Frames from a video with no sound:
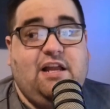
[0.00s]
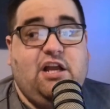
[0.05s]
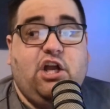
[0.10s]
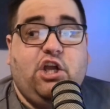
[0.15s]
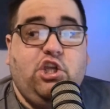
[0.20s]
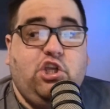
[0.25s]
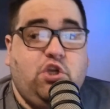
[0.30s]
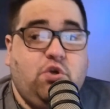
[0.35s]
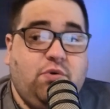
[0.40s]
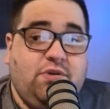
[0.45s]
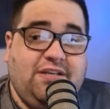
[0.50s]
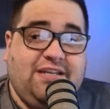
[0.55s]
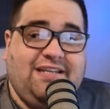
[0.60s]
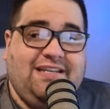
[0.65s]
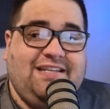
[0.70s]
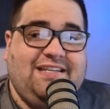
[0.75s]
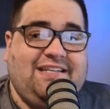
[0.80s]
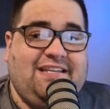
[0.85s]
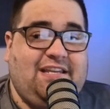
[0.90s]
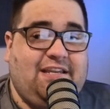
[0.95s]
You
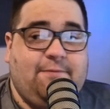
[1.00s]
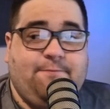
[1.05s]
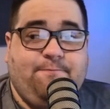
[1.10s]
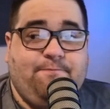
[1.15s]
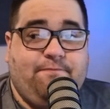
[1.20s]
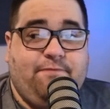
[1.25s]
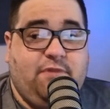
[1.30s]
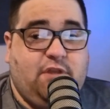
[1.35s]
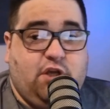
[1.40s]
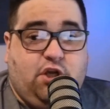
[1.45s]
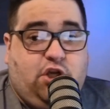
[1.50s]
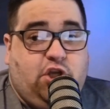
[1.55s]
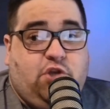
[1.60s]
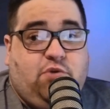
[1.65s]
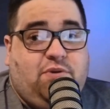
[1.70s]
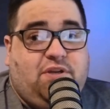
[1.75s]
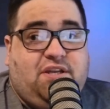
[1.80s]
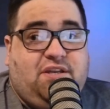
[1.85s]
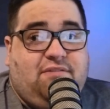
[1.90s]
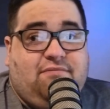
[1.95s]
didn't
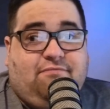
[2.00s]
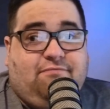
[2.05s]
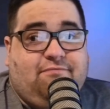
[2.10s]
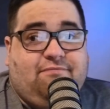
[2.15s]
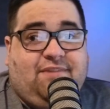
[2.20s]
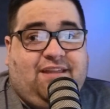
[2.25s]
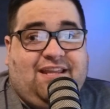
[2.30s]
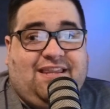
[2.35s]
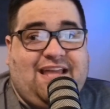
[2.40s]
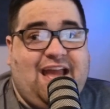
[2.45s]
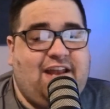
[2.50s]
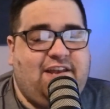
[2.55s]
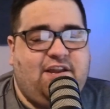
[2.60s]
get that